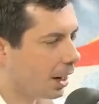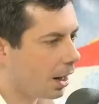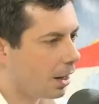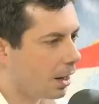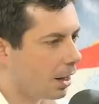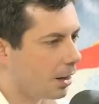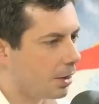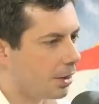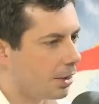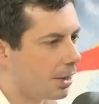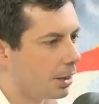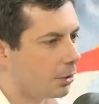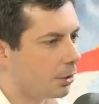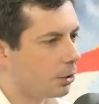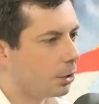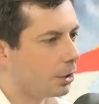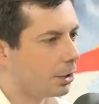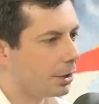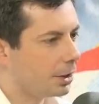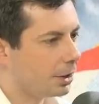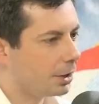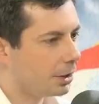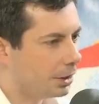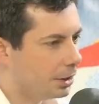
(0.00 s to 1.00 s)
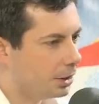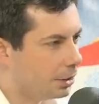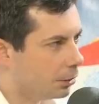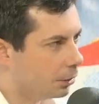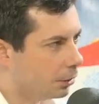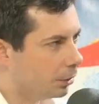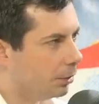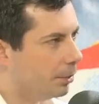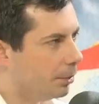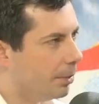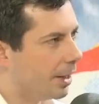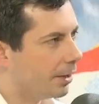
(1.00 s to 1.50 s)
And they look at
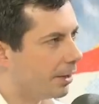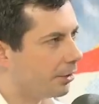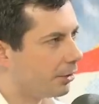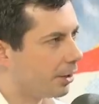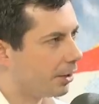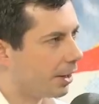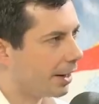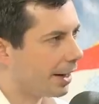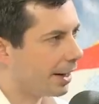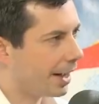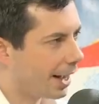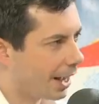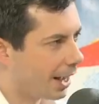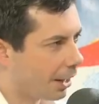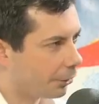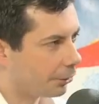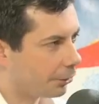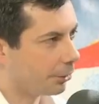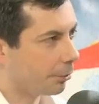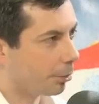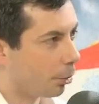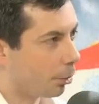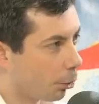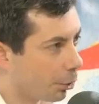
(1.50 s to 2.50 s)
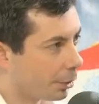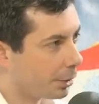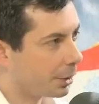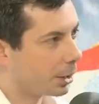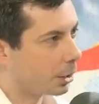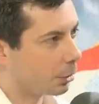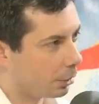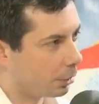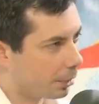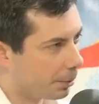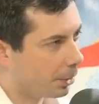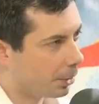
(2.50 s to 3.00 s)
you based on how
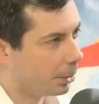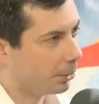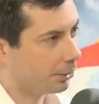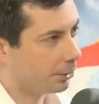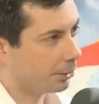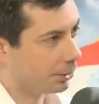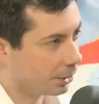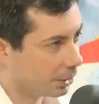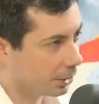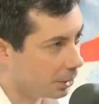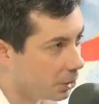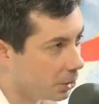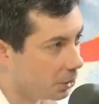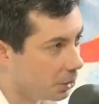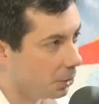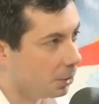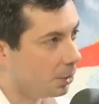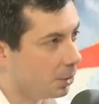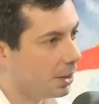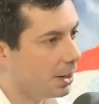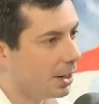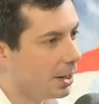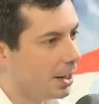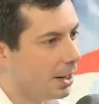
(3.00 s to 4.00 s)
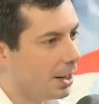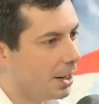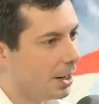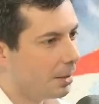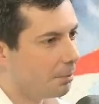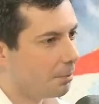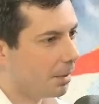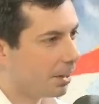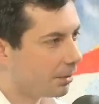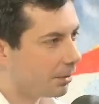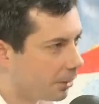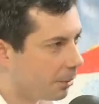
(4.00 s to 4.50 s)
supporting or opposing you
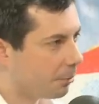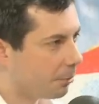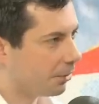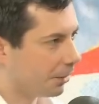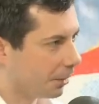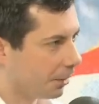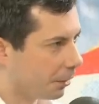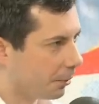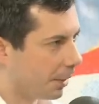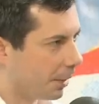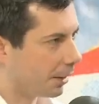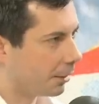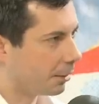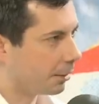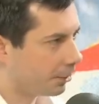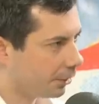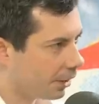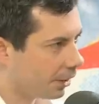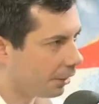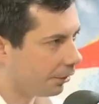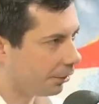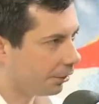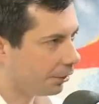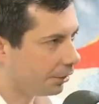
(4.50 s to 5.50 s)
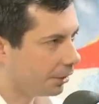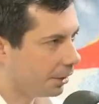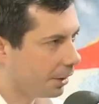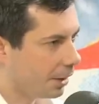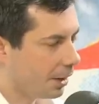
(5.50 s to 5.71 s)
makes them feel about themselves